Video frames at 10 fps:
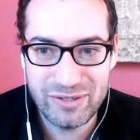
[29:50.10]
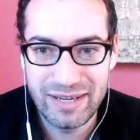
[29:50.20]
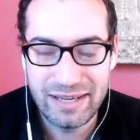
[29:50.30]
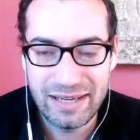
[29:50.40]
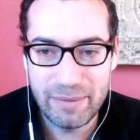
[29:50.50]

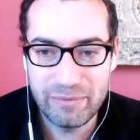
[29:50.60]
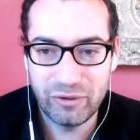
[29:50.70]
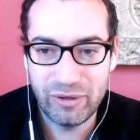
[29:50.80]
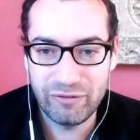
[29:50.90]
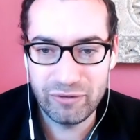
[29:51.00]
Um, so
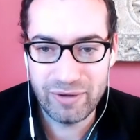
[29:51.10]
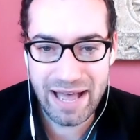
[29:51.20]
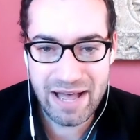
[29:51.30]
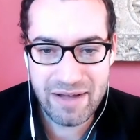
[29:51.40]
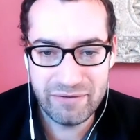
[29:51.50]
if you
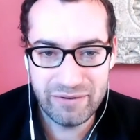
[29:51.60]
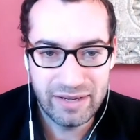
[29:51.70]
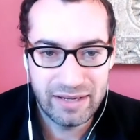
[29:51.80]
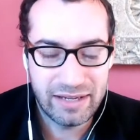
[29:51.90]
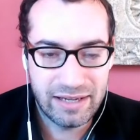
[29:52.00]
have
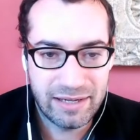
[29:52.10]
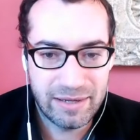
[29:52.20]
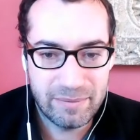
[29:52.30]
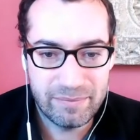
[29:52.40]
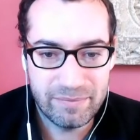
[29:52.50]

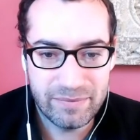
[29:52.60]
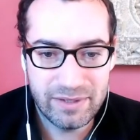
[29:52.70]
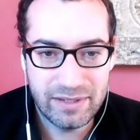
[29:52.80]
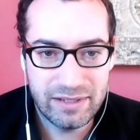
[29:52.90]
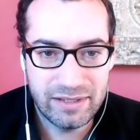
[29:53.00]
um,
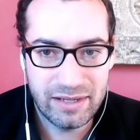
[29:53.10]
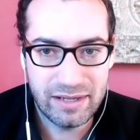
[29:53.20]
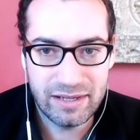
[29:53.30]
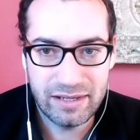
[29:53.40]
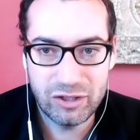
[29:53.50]
the
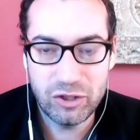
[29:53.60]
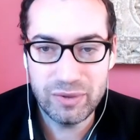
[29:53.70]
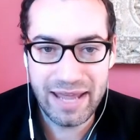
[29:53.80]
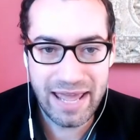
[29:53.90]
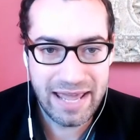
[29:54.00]
uh,
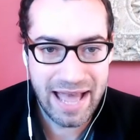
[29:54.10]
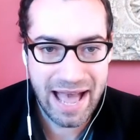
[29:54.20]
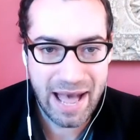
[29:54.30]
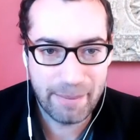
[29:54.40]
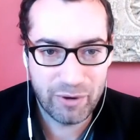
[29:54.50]
Q&A
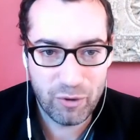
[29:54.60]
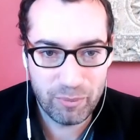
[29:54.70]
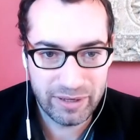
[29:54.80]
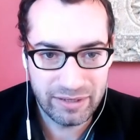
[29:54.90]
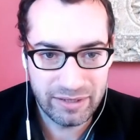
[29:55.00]
app
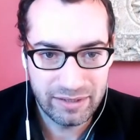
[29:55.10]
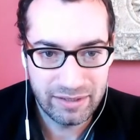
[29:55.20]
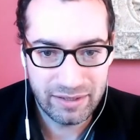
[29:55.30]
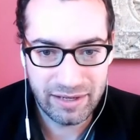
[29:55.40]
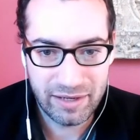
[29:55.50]
open,
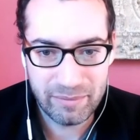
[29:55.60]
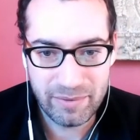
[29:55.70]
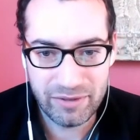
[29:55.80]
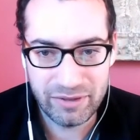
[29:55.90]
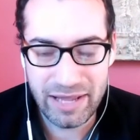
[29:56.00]
um,
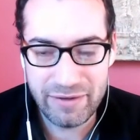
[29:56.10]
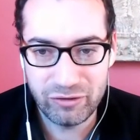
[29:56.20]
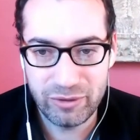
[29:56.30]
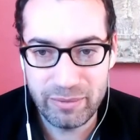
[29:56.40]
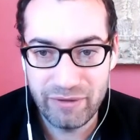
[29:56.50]
on the live
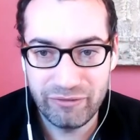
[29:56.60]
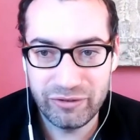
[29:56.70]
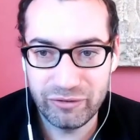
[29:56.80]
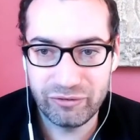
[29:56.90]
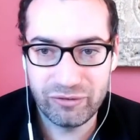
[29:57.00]
stream, feel
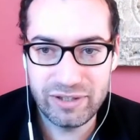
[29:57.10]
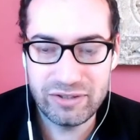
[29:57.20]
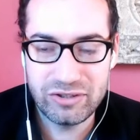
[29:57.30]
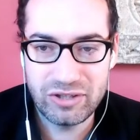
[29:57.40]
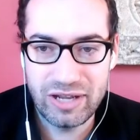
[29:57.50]
free to
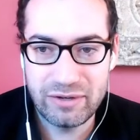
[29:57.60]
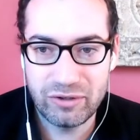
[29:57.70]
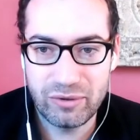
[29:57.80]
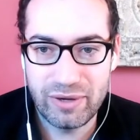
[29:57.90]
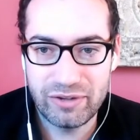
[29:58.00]
jot down your
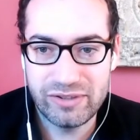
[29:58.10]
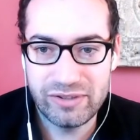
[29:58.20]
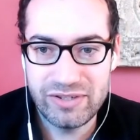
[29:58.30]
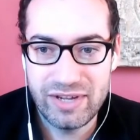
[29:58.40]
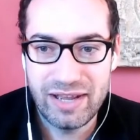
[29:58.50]
questions.
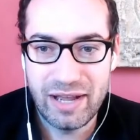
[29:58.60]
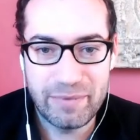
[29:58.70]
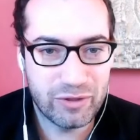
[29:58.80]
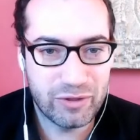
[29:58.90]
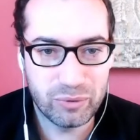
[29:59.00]
Um, the
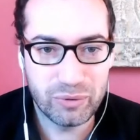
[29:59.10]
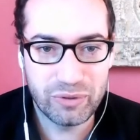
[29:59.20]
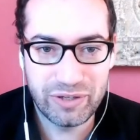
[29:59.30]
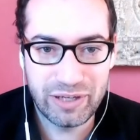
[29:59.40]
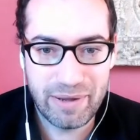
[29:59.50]
other cool
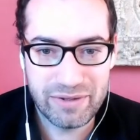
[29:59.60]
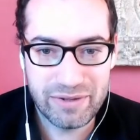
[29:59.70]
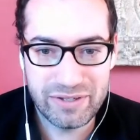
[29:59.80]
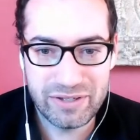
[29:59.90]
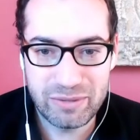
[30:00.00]
thing about the
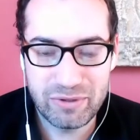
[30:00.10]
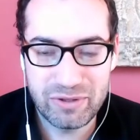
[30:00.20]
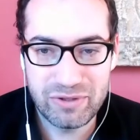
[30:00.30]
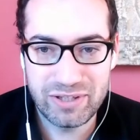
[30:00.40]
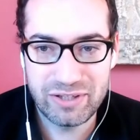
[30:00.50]
system we're
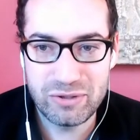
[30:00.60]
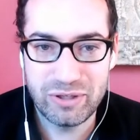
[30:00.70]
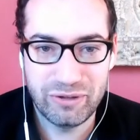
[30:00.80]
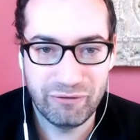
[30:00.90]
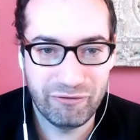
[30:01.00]
using is you
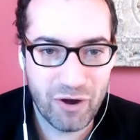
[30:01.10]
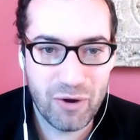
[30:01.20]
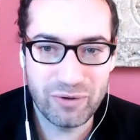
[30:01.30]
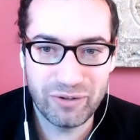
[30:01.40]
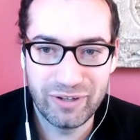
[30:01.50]
can
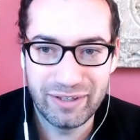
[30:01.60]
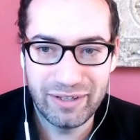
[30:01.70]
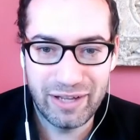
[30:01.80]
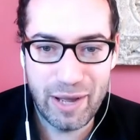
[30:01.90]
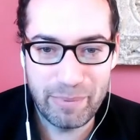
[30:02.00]
vote
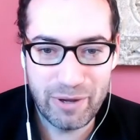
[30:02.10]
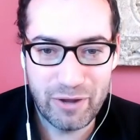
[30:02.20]
up other